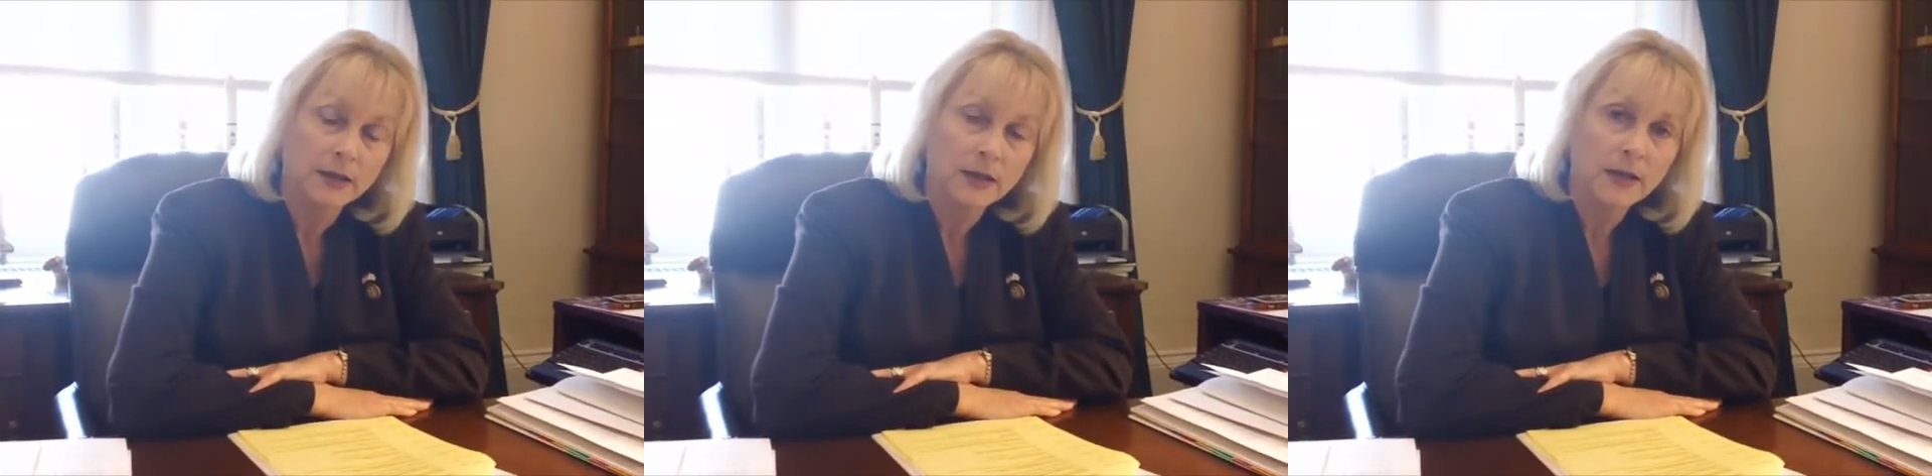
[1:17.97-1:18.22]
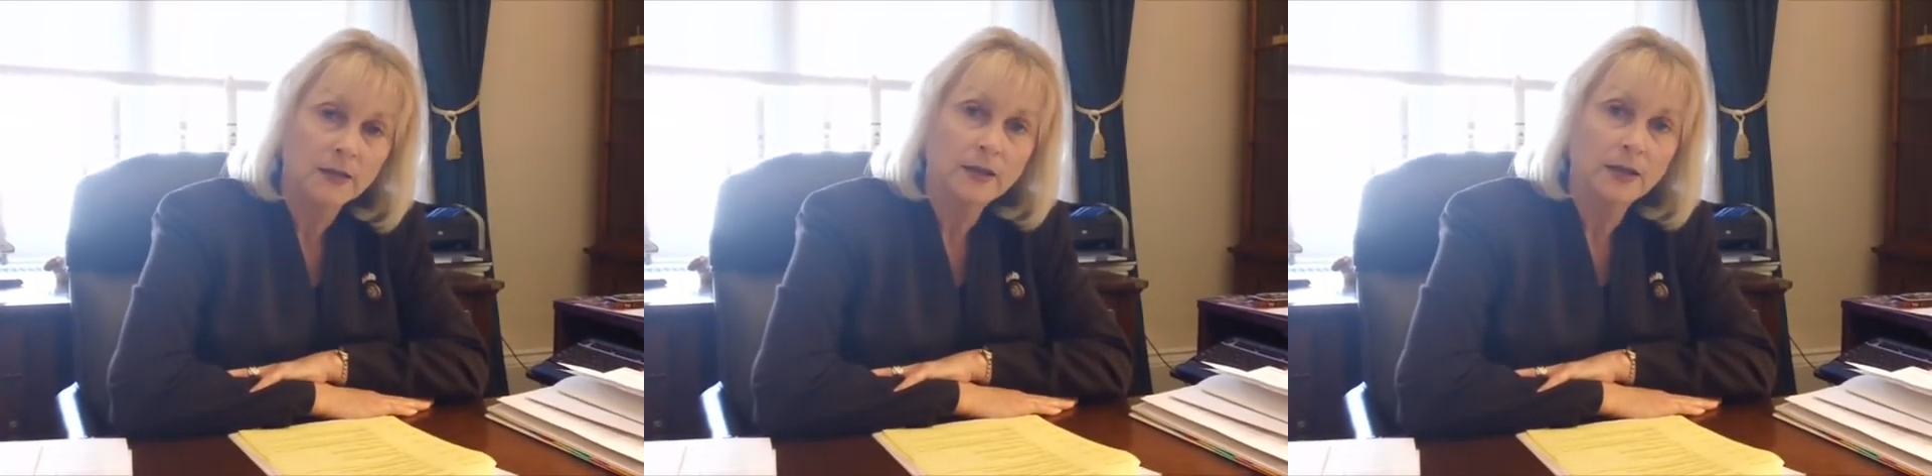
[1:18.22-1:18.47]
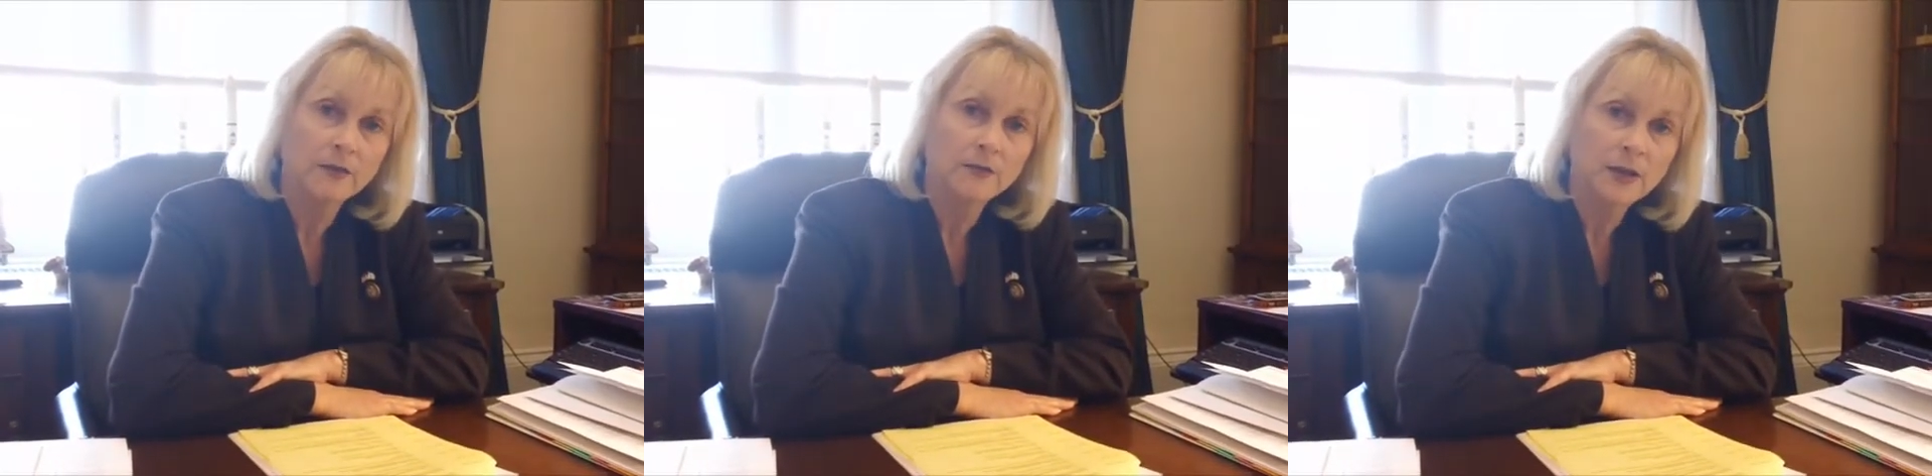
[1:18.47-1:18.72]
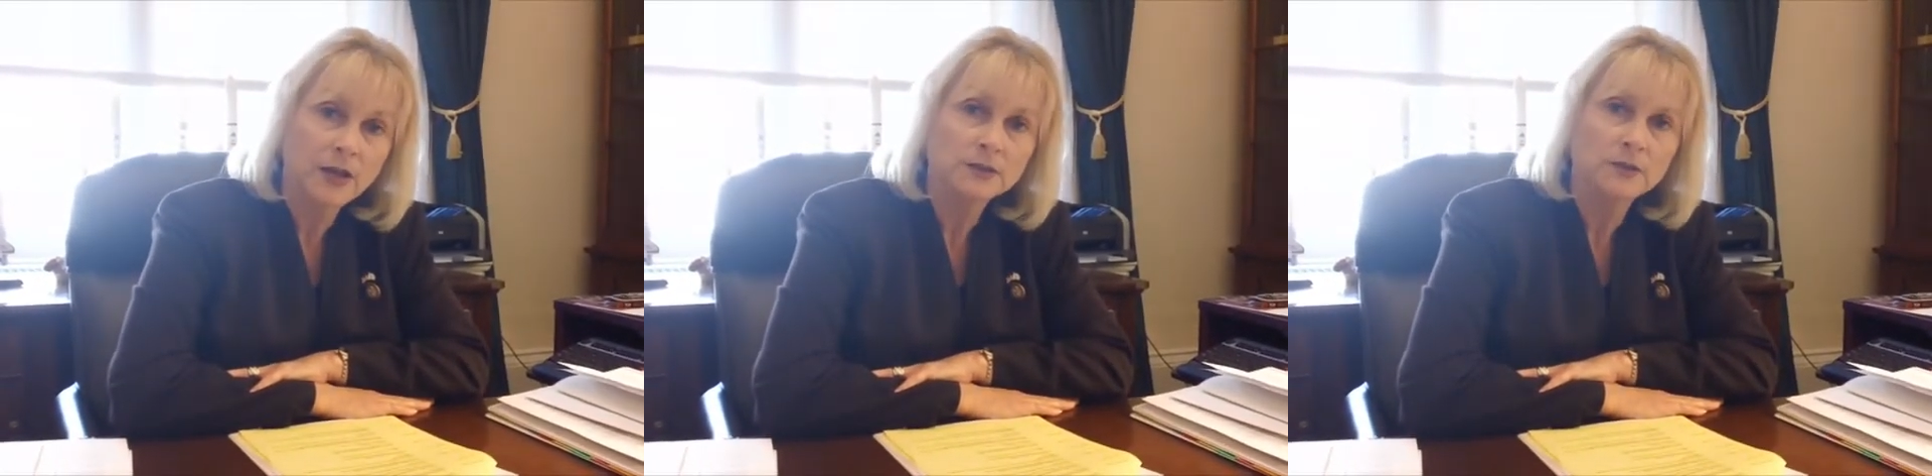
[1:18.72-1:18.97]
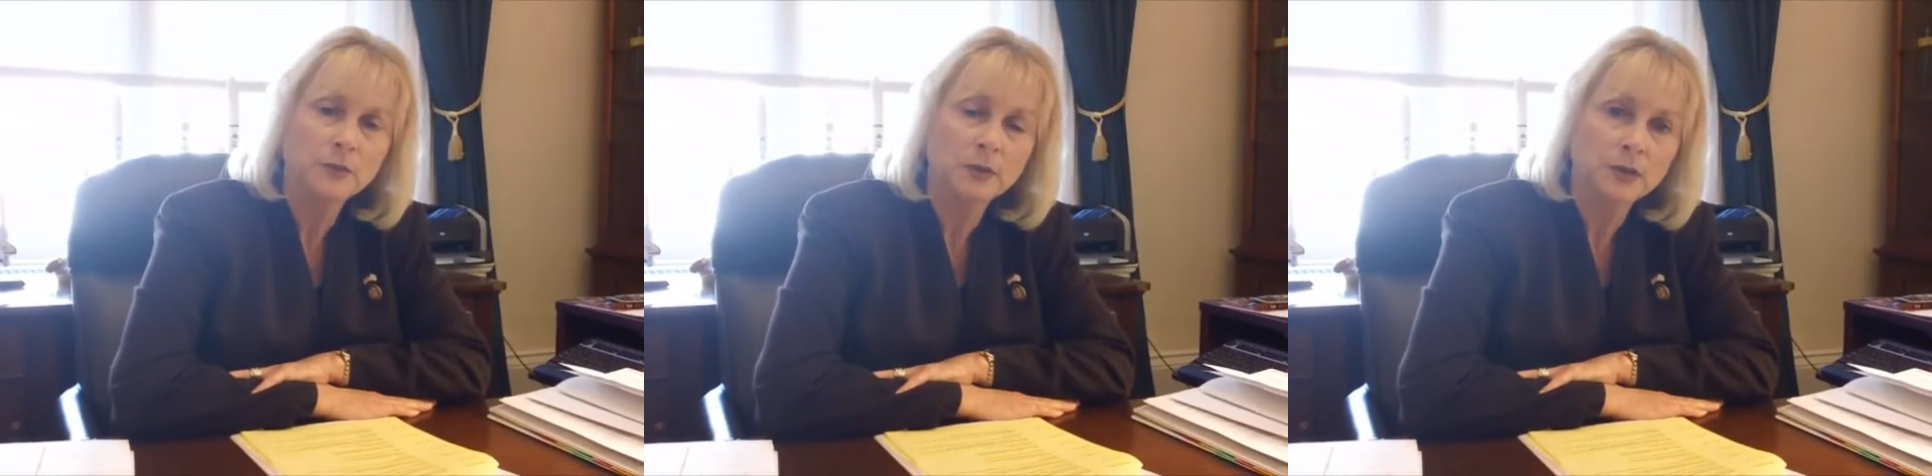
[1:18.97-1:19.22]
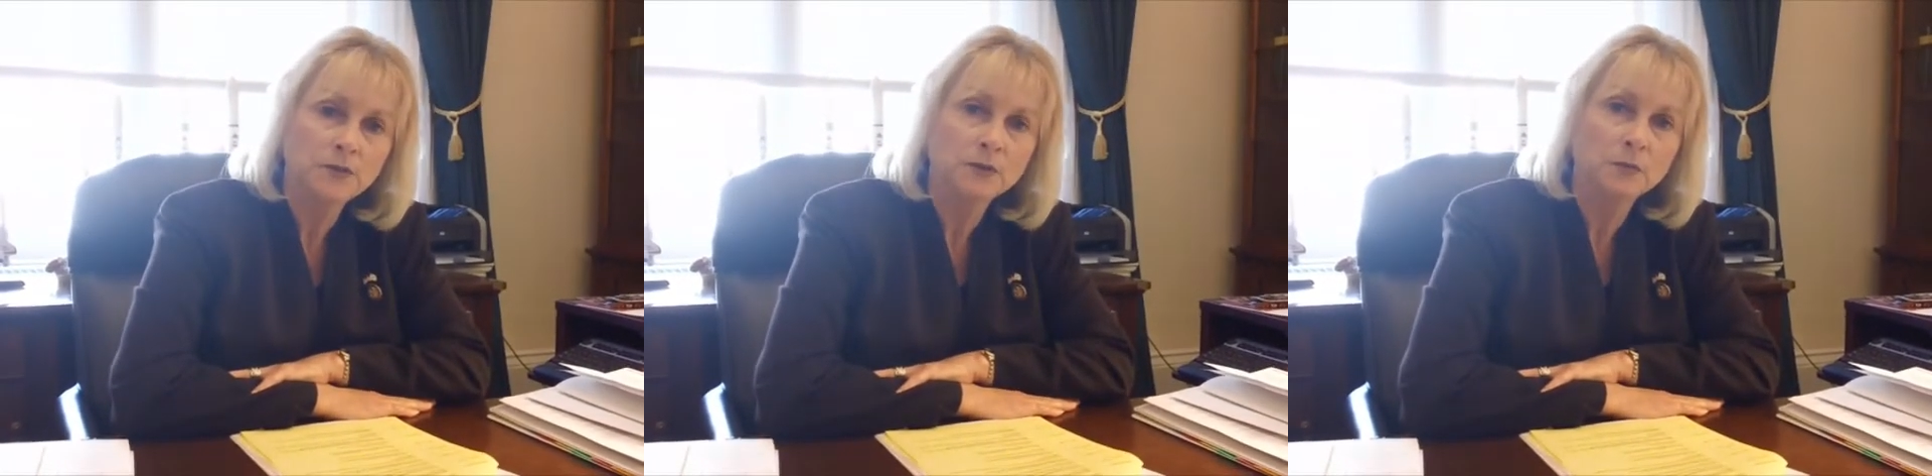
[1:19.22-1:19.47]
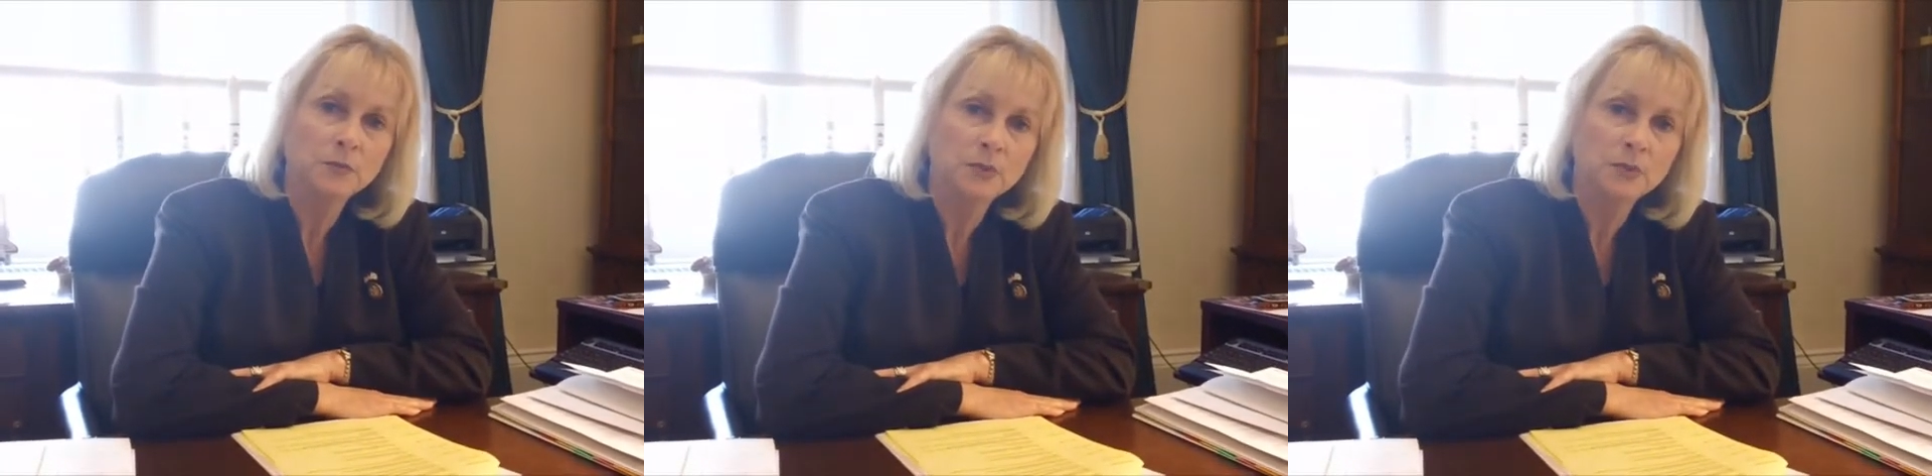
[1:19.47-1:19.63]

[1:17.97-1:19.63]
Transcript: and they have yet to even